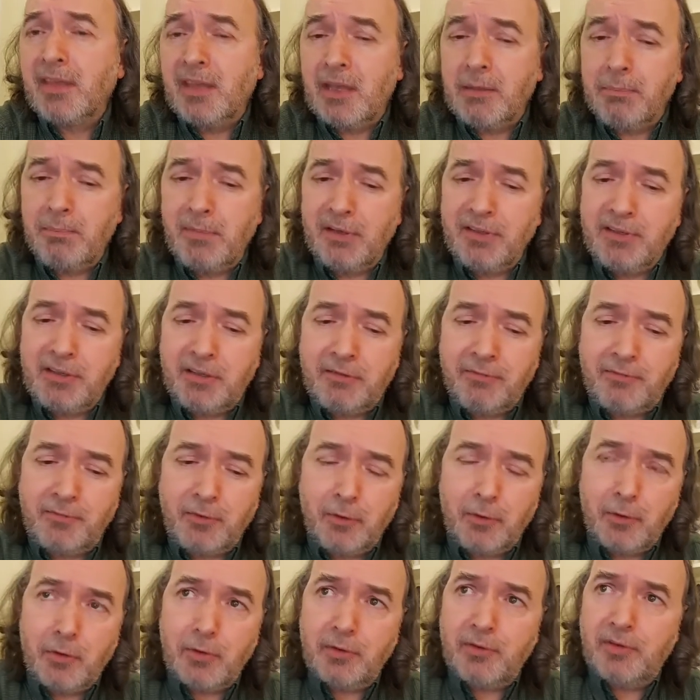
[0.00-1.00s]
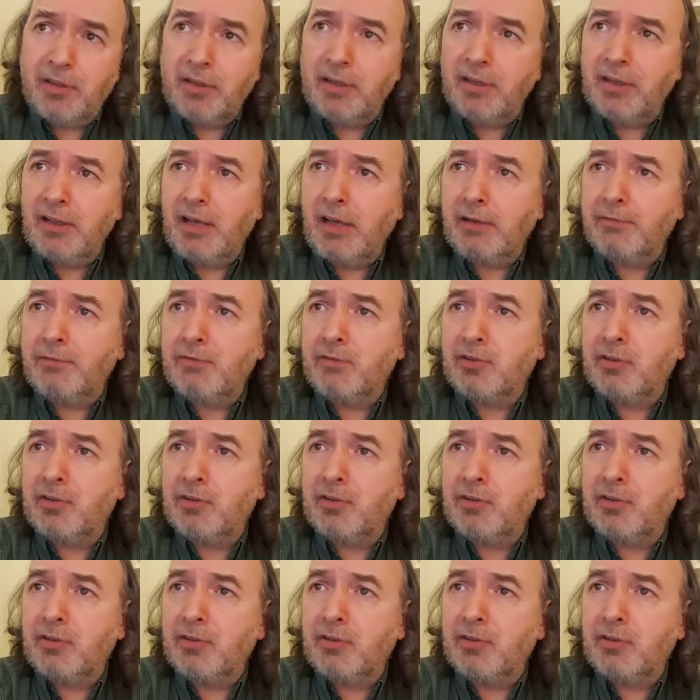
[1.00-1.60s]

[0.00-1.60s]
emitted forth enough